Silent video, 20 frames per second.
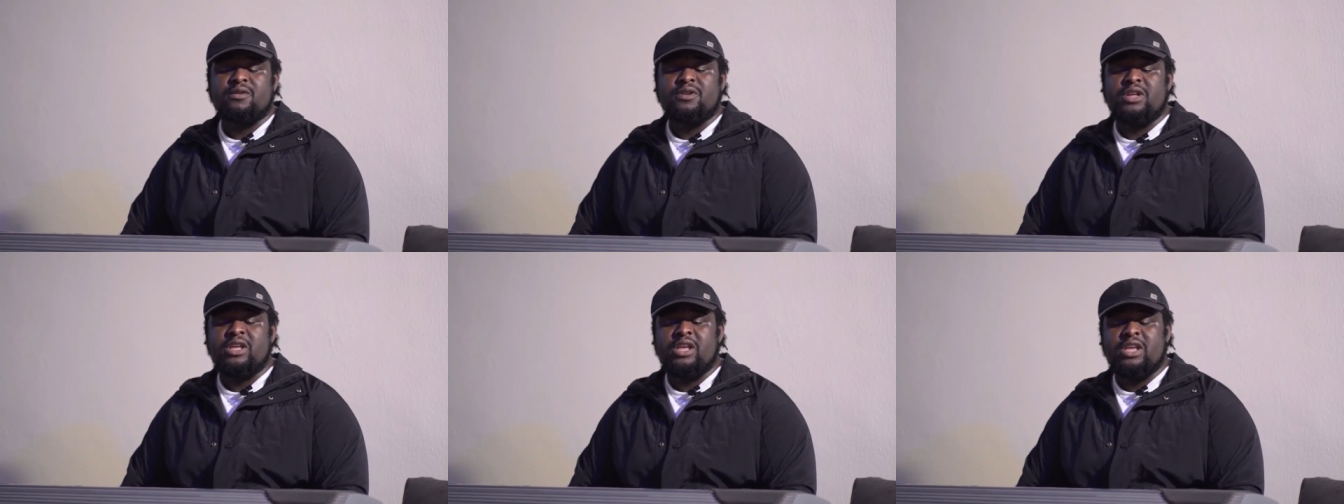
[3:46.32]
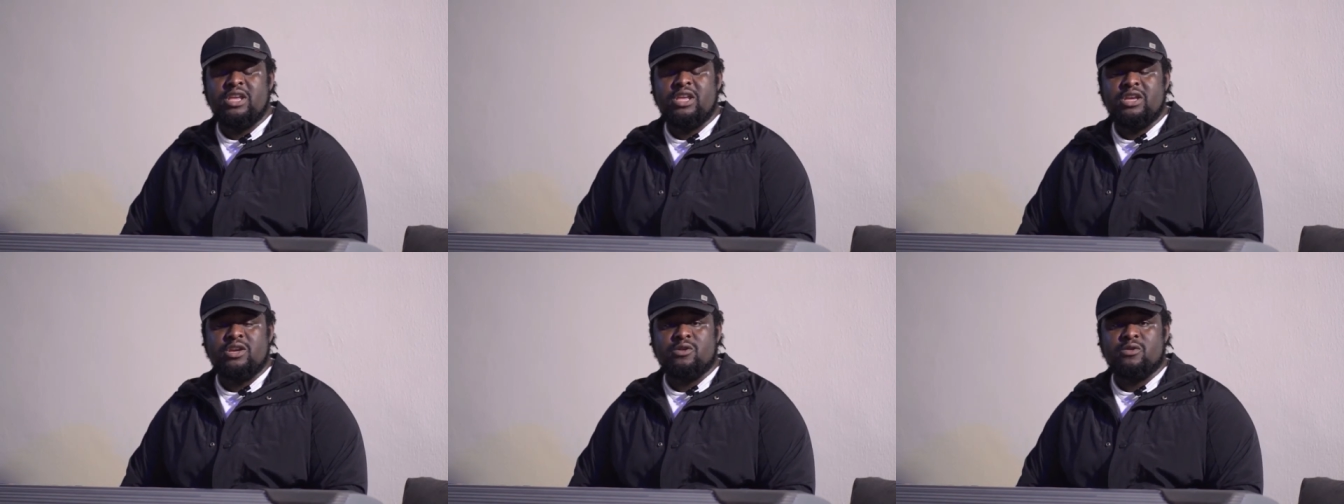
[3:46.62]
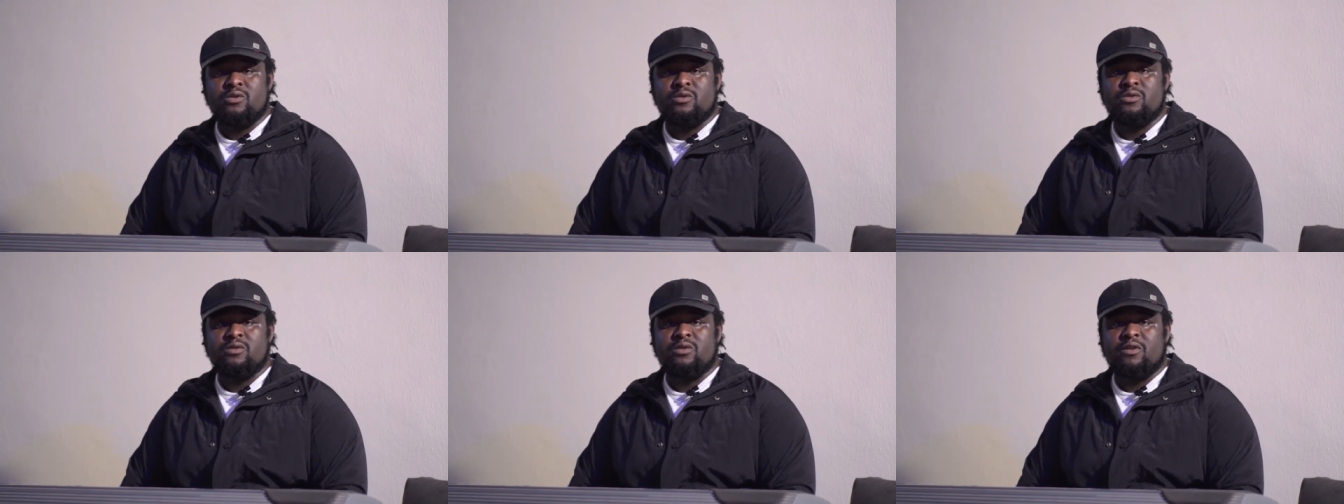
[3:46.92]
The
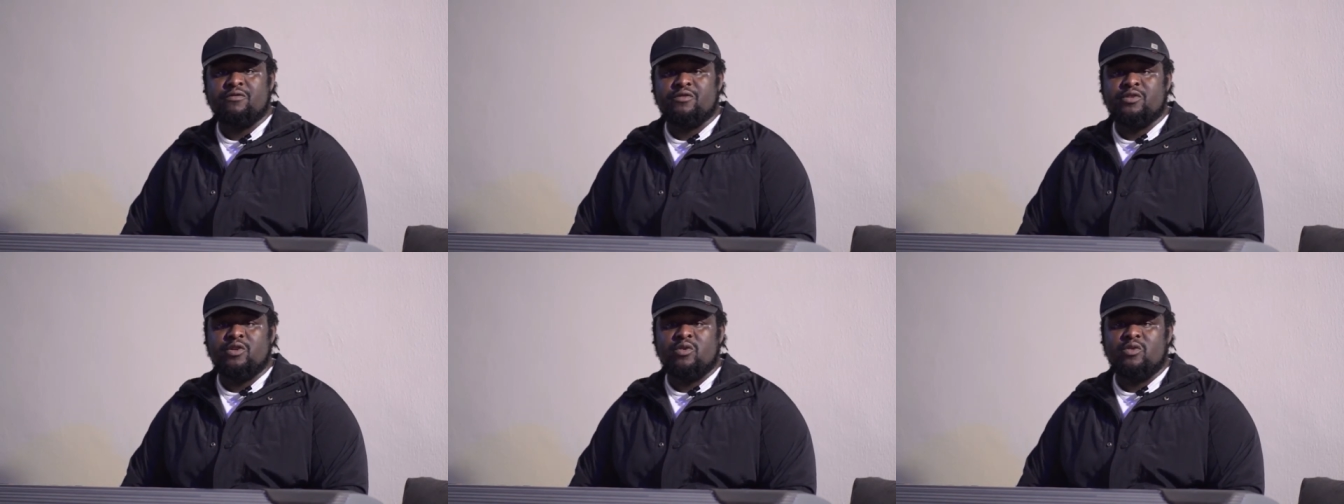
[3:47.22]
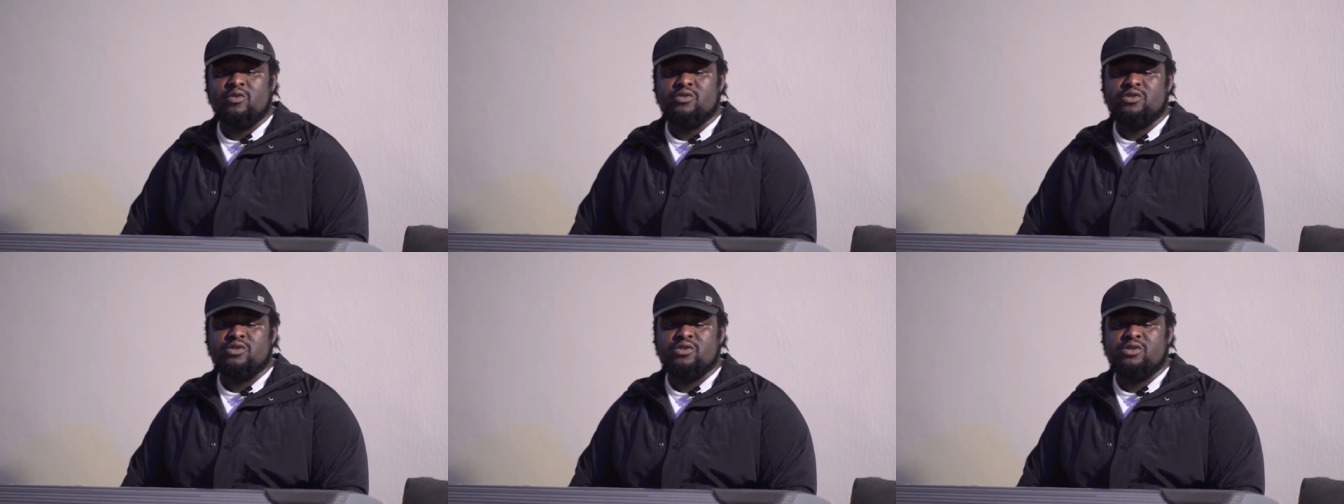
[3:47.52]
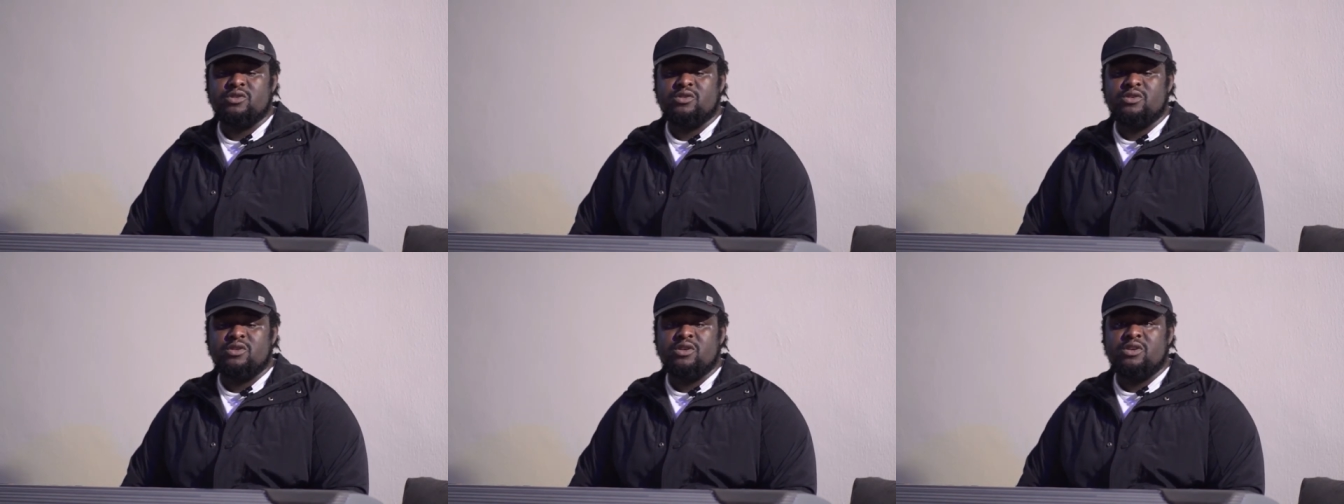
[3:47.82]
eagle, of course,
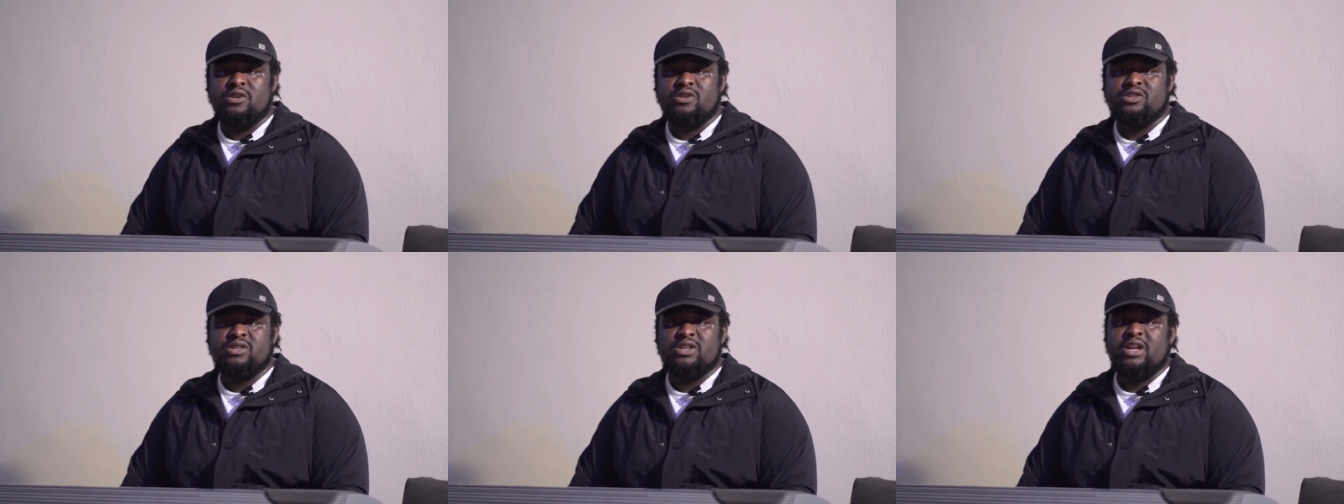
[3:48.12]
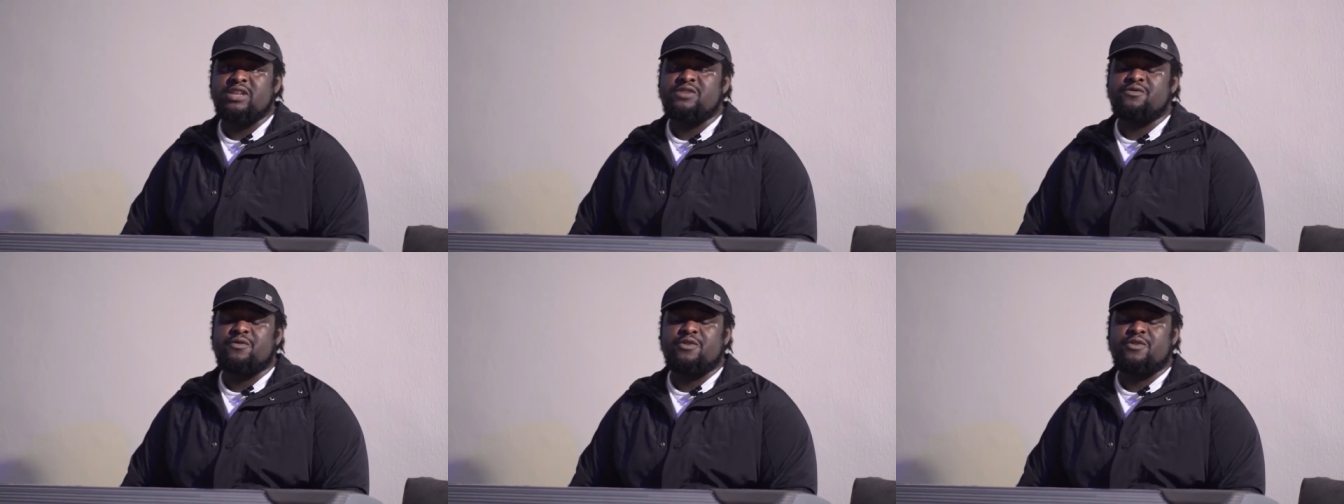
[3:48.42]
stands